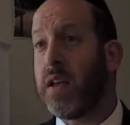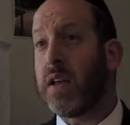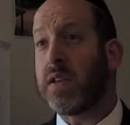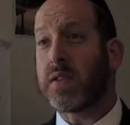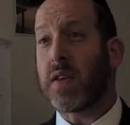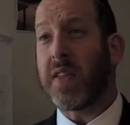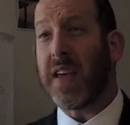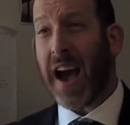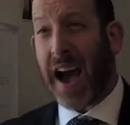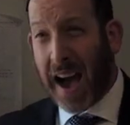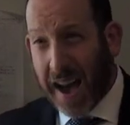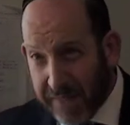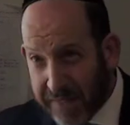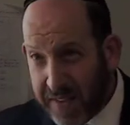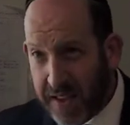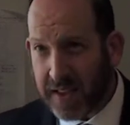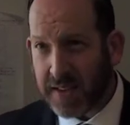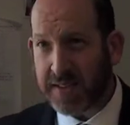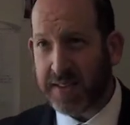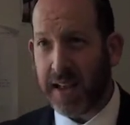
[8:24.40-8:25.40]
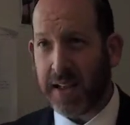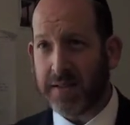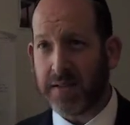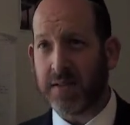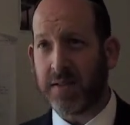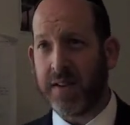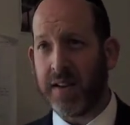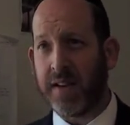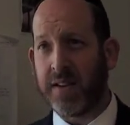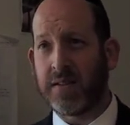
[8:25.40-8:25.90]
So the obvious
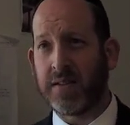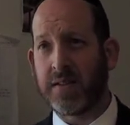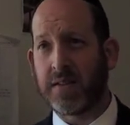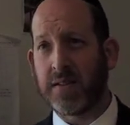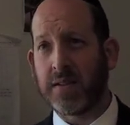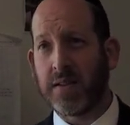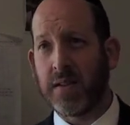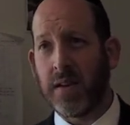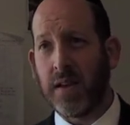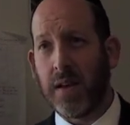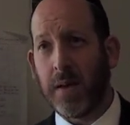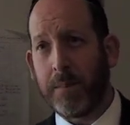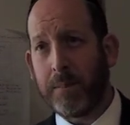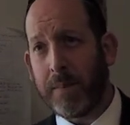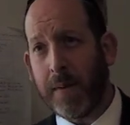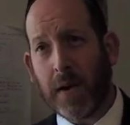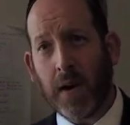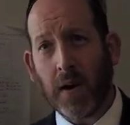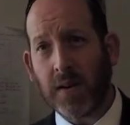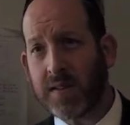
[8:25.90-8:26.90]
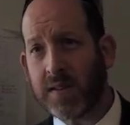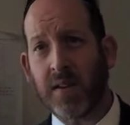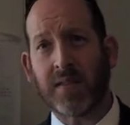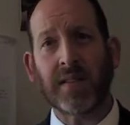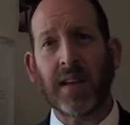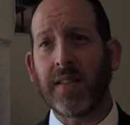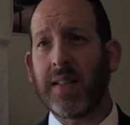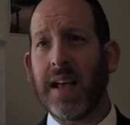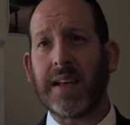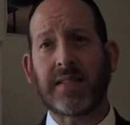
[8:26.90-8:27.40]
answer is because there's
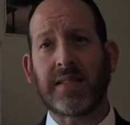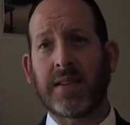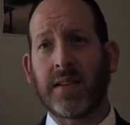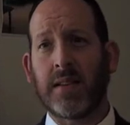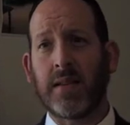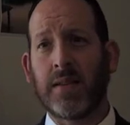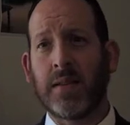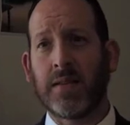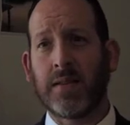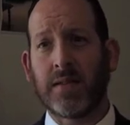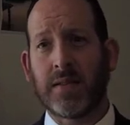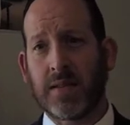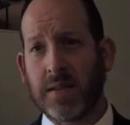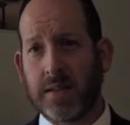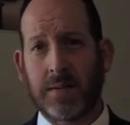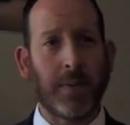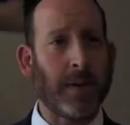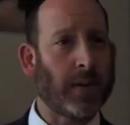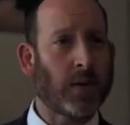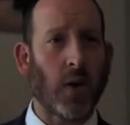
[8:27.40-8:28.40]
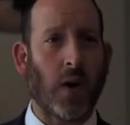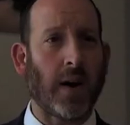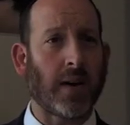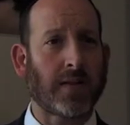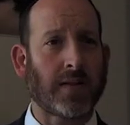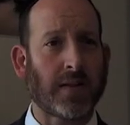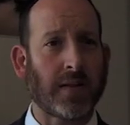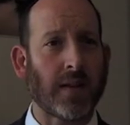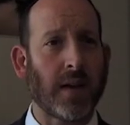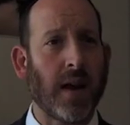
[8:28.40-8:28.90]
a lesson to be
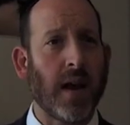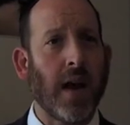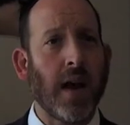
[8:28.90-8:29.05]
taught.